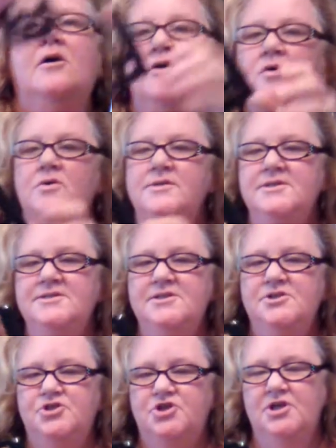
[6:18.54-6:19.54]
Oh, and this
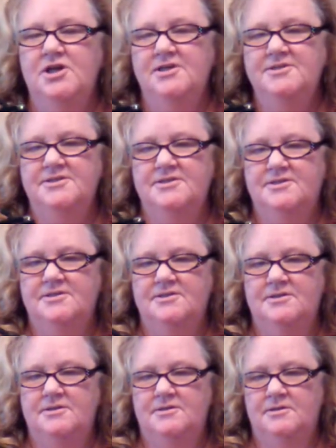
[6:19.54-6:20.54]

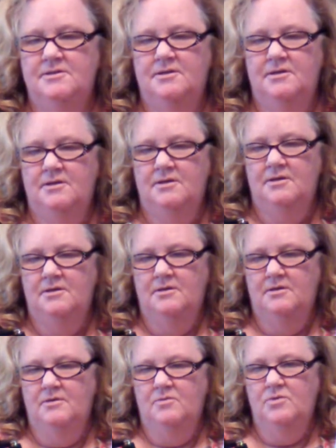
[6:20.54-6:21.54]
adjusts,
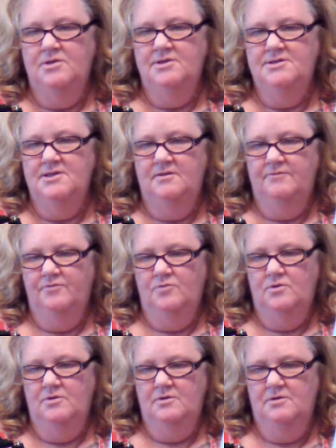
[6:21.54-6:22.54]
what is that
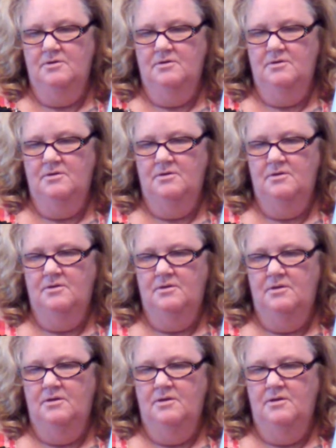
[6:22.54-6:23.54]
for?
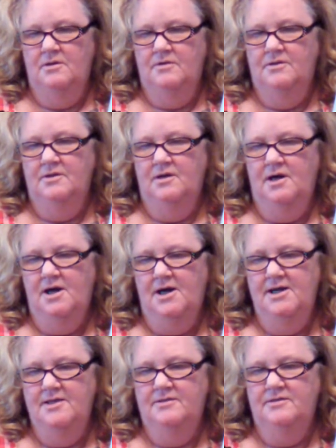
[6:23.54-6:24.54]
The
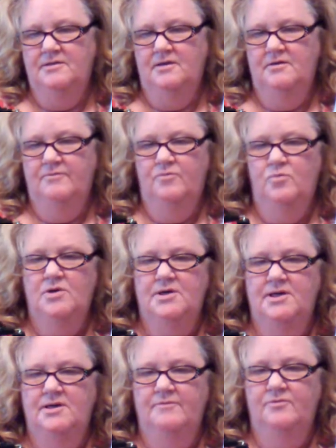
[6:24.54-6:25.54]
height of
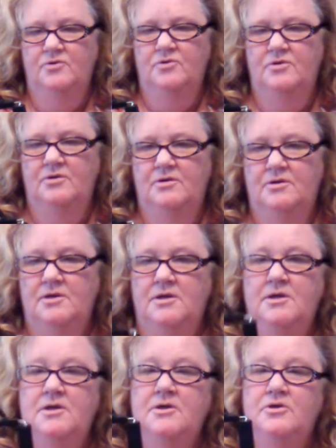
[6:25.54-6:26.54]
whatever
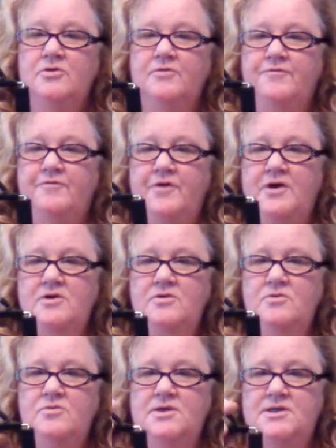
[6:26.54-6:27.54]
your
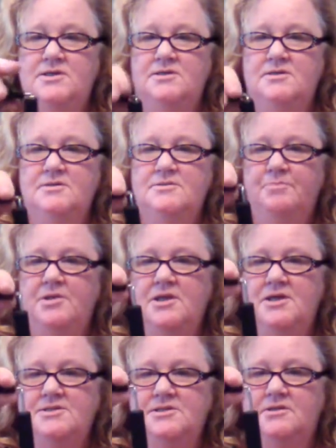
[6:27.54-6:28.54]
phone is,
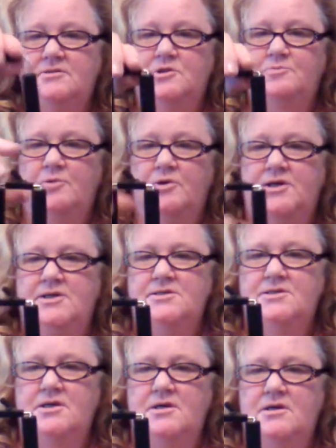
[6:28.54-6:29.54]
plus it
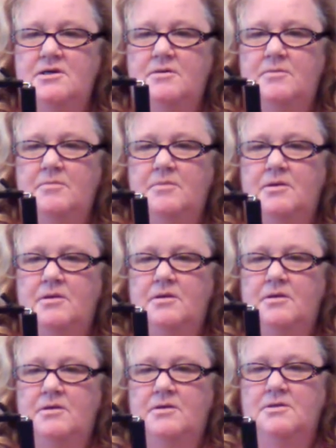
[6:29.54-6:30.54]
springs up.
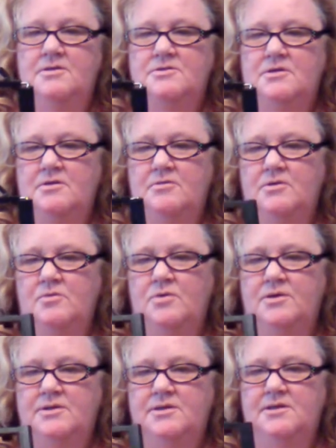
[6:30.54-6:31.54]
So I don't know
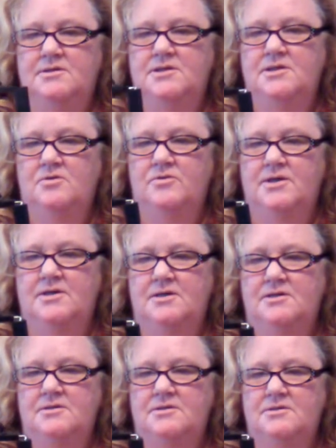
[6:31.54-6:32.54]
what that deal
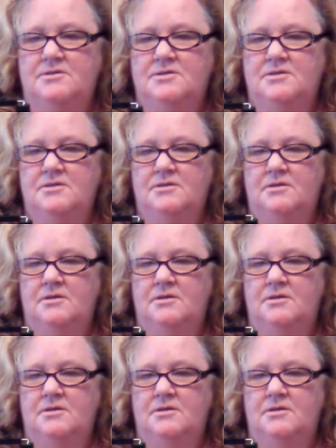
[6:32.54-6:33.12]
that is.